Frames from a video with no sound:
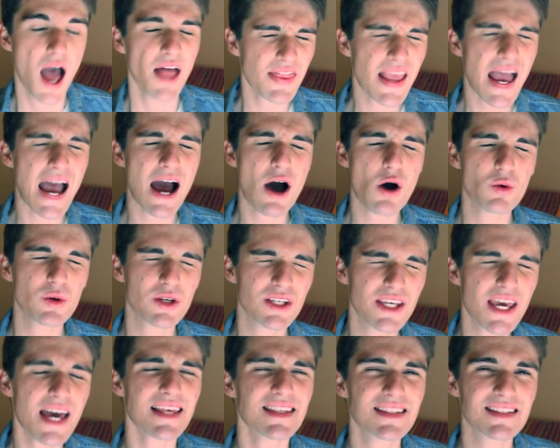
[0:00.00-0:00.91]
Now,
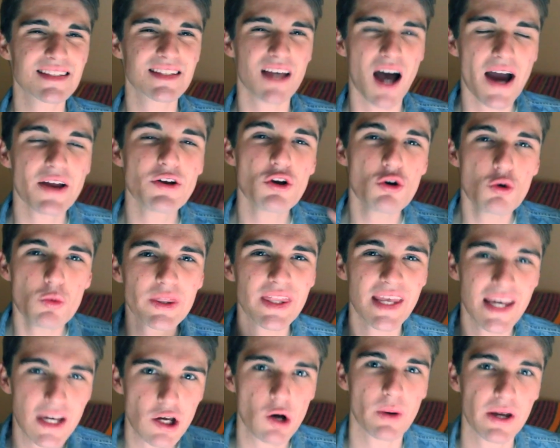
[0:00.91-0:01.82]
yes, I know
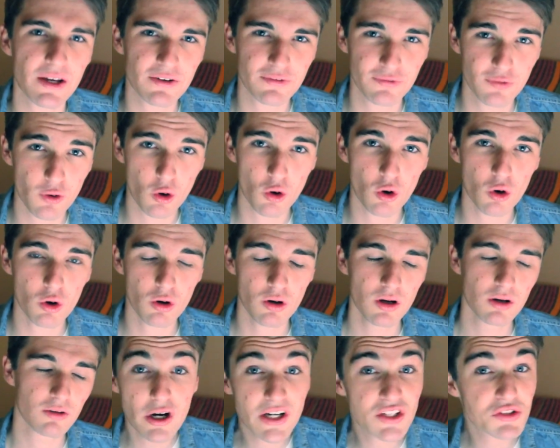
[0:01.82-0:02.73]
what they're going for.
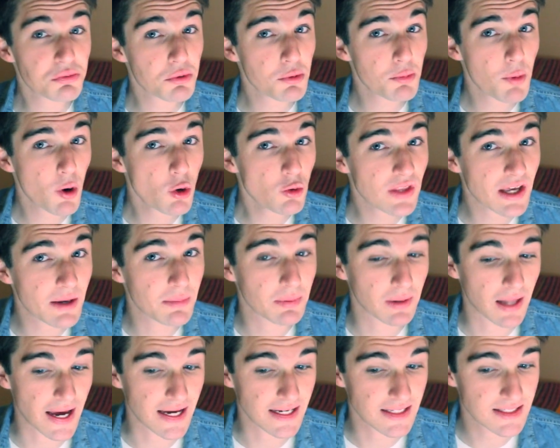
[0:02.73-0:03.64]
They're trying to promote their
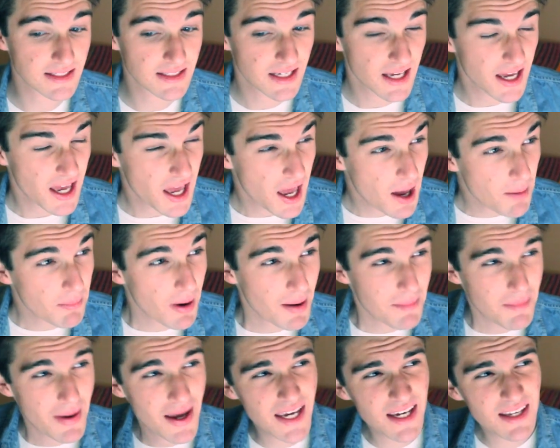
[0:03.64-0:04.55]
place
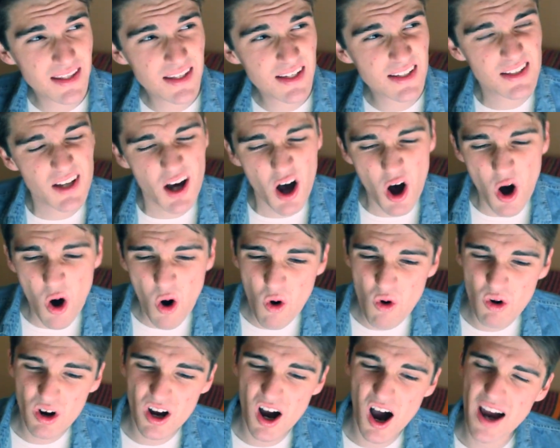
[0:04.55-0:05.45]
by making this
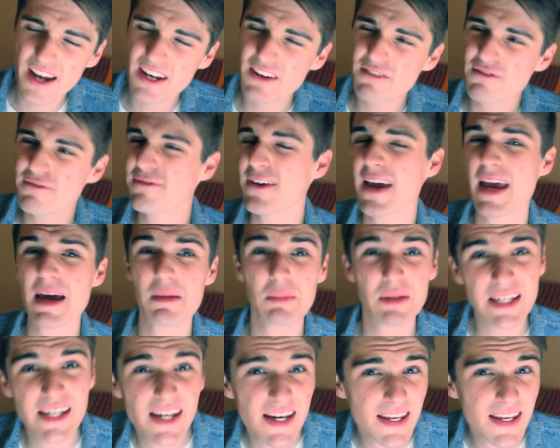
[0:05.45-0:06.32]
whole kind of family